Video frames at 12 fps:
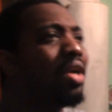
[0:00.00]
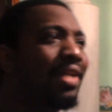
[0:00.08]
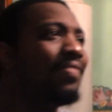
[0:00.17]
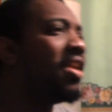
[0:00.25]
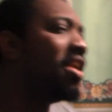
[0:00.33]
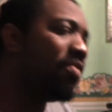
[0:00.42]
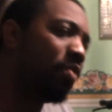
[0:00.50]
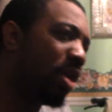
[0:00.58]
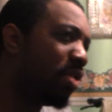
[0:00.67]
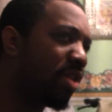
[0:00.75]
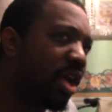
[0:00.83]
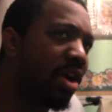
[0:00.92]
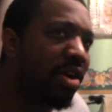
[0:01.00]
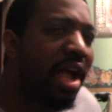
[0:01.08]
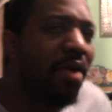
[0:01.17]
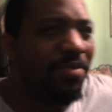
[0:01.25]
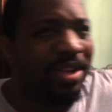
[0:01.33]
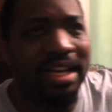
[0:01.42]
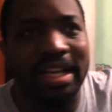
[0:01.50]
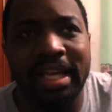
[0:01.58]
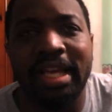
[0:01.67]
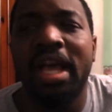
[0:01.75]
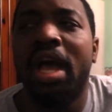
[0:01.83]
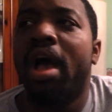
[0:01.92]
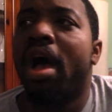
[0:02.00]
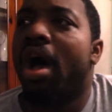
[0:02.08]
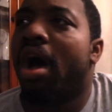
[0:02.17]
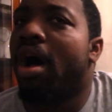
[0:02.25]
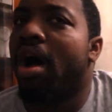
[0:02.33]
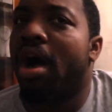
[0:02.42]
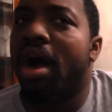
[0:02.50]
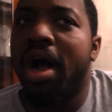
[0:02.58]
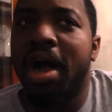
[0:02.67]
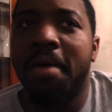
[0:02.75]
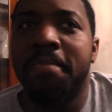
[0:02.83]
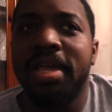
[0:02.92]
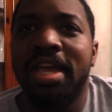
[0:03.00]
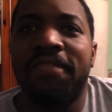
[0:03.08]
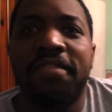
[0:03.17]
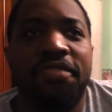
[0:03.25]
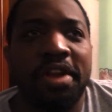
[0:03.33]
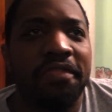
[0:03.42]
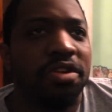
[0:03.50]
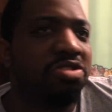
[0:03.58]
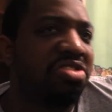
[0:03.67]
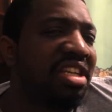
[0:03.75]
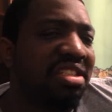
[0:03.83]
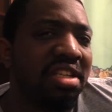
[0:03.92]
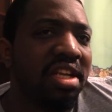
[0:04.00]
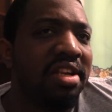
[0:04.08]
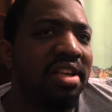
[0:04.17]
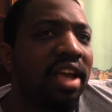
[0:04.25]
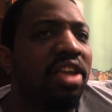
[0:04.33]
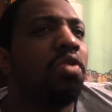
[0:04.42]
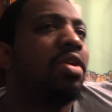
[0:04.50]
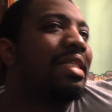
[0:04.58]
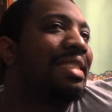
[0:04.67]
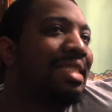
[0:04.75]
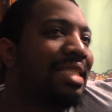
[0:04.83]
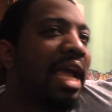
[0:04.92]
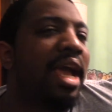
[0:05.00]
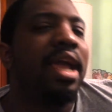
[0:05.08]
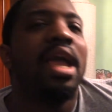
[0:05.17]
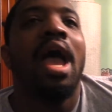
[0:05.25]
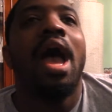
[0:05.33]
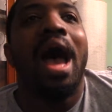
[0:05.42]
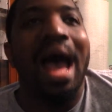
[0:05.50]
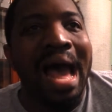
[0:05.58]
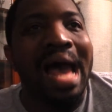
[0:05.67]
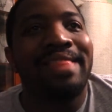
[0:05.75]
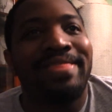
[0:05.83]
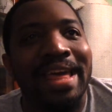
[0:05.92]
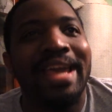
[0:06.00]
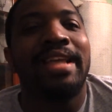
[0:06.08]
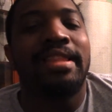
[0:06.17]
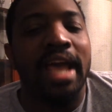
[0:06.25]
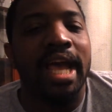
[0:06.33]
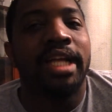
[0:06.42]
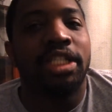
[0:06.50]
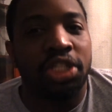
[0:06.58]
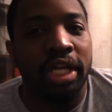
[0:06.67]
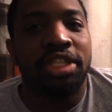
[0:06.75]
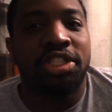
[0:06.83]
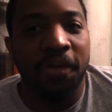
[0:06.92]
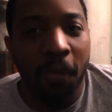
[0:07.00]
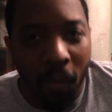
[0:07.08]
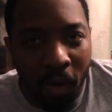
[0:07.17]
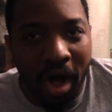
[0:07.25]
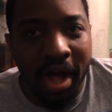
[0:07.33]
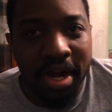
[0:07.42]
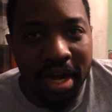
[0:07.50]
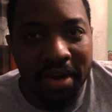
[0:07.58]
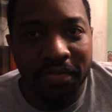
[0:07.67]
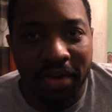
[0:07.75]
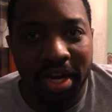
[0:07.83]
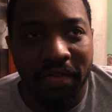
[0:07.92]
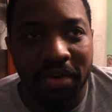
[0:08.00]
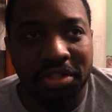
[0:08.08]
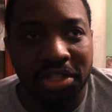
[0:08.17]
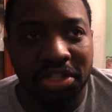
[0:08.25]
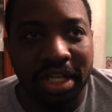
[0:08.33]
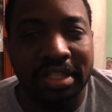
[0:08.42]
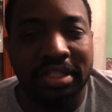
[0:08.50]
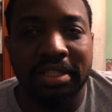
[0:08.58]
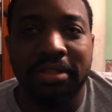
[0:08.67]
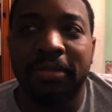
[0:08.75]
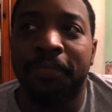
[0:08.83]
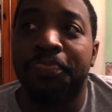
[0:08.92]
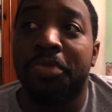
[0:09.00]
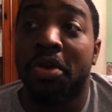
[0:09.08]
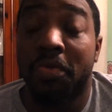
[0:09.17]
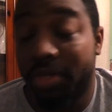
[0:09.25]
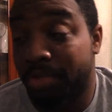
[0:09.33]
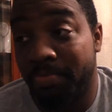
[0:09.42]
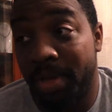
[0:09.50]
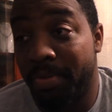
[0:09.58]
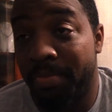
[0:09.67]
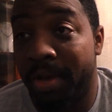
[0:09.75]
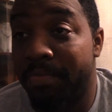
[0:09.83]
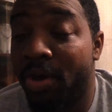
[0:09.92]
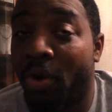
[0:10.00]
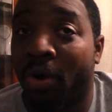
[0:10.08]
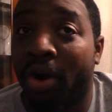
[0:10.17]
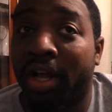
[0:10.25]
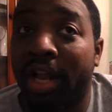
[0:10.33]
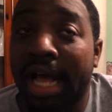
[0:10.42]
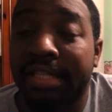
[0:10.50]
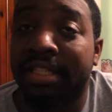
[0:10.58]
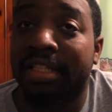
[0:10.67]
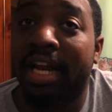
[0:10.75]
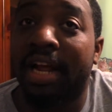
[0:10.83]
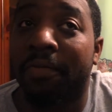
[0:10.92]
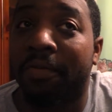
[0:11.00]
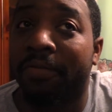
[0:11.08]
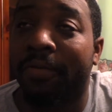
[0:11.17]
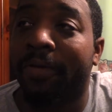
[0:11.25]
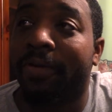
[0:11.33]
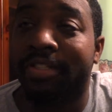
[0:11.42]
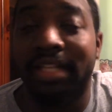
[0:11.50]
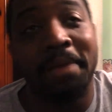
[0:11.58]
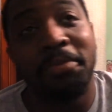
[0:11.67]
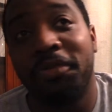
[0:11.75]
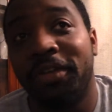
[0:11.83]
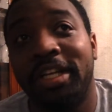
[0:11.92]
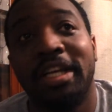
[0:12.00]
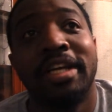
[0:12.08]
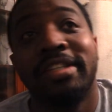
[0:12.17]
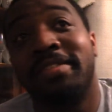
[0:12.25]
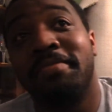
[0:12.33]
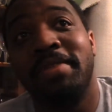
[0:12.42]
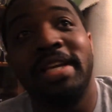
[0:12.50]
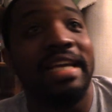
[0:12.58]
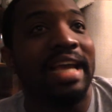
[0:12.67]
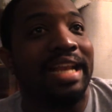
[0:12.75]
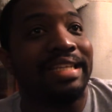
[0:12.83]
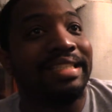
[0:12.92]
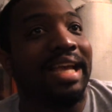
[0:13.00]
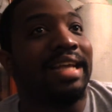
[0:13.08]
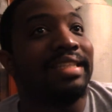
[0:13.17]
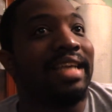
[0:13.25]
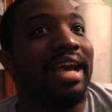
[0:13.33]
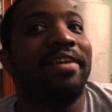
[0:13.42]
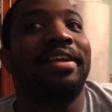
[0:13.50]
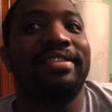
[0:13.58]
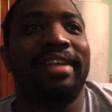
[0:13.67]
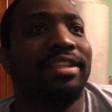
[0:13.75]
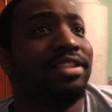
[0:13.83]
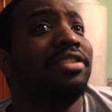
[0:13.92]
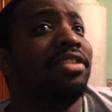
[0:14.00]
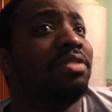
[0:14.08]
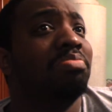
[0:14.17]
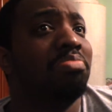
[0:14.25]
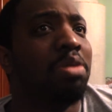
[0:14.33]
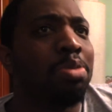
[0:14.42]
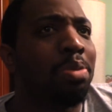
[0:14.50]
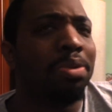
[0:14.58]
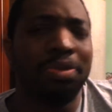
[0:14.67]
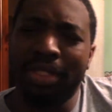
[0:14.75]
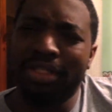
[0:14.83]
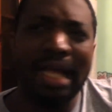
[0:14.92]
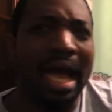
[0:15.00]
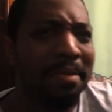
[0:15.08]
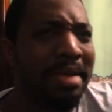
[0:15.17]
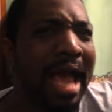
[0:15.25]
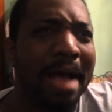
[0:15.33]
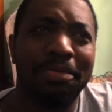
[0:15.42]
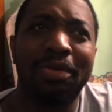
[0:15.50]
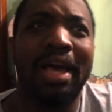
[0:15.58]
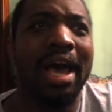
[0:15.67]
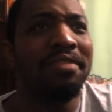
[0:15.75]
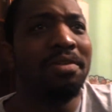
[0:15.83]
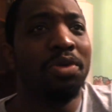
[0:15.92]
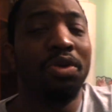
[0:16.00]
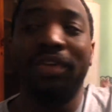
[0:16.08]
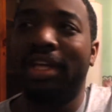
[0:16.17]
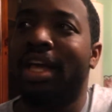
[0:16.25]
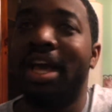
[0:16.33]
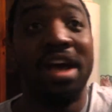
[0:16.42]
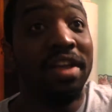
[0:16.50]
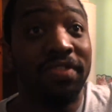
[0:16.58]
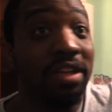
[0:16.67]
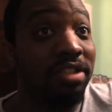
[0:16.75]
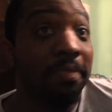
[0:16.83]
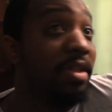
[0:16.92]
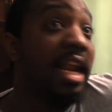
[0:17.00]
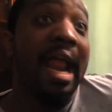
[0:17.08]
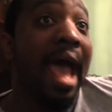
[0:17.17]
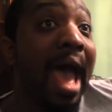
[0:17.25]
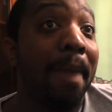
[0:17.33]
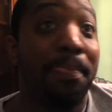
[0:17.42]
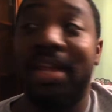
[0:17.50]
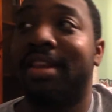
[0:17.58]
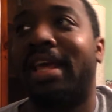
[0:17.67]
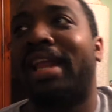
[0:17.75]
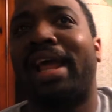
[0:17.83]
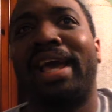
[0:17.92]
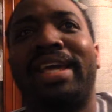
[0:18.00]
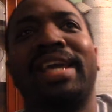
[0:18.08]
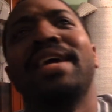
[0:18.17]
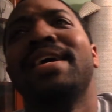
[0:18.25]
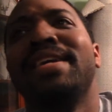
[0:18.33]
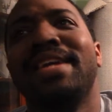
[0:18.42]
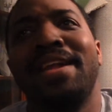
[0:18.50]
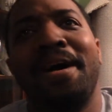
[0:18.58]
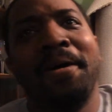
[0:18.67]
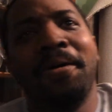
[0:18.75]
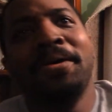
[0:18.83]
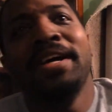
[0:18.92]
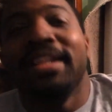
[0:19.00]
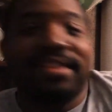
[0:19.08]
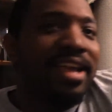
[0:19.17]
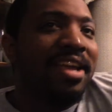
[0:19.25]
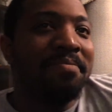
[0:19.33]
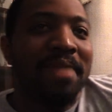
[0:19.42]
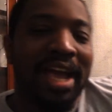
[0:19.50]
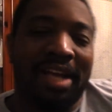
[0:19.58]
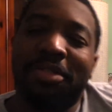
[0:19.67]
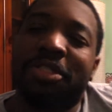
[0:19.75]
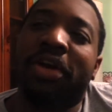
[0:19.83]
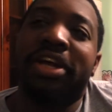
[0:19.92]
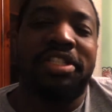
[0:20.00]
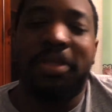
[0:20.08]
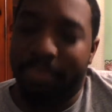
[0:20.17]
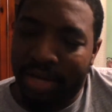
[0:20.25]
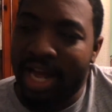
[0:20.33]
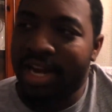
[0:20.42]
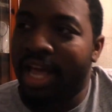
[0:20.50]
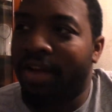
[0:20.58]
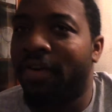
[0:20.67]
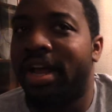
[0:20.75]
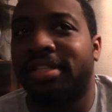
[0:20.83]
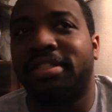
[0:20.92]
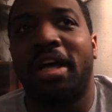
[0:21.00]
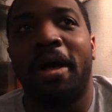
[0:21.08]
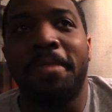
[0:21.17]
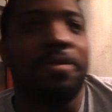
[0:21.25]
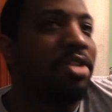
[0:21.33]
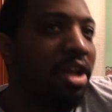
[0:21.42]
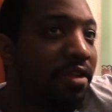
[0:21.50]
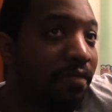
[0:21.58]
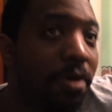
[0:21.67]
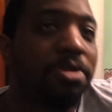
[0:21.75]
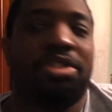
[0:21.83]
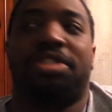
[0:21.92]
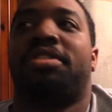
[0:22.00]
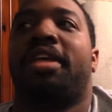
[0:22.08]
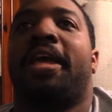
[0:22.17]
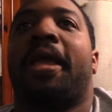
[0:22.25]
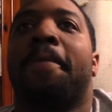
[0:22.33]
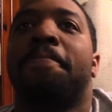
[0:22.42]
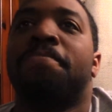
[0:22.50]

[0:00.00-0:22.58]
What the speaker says: definitive winner there, not really. Even Freddy vs. Jason, like you could say, I think that Jason won in Freddy vs. Jason, which maybe might be a horror classic that I'll review, because that movie, to me, kind of stands out as, like, just this memorable, like, time capsule kind of a movie. Thought something that happened that, like, you know, thinking back, it was crazy, but I digress. That was another Versus thing.